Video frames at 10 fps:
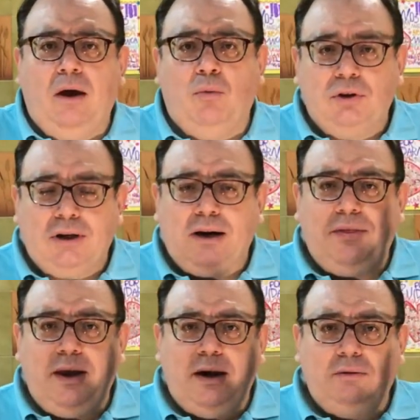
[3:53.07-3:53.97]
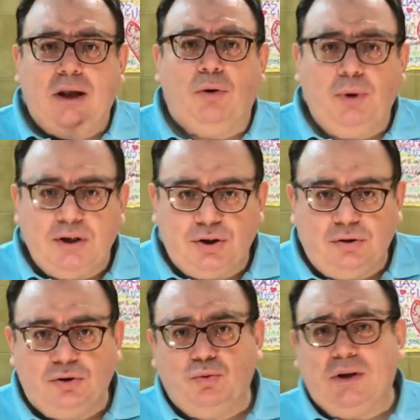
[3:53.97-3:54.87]
What are the
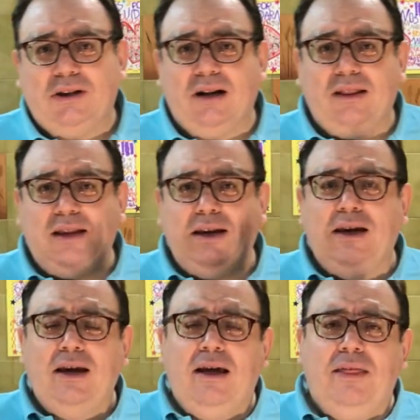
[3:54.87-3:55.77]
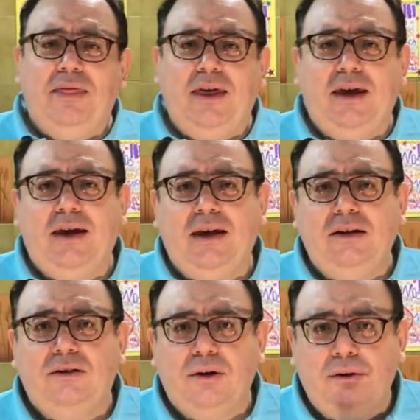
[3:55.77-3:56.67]
reasons? What are the
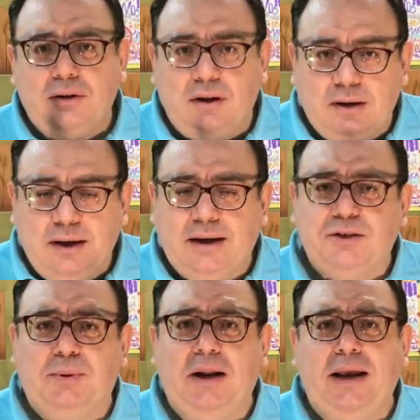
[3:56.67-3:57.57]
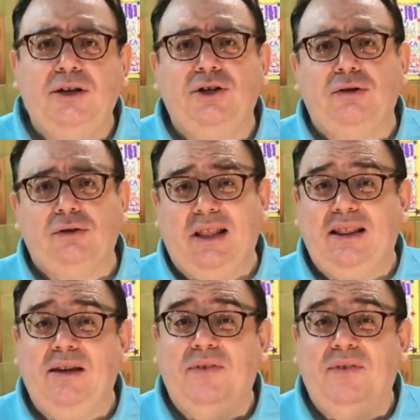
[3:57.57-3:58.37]
internal explanations, the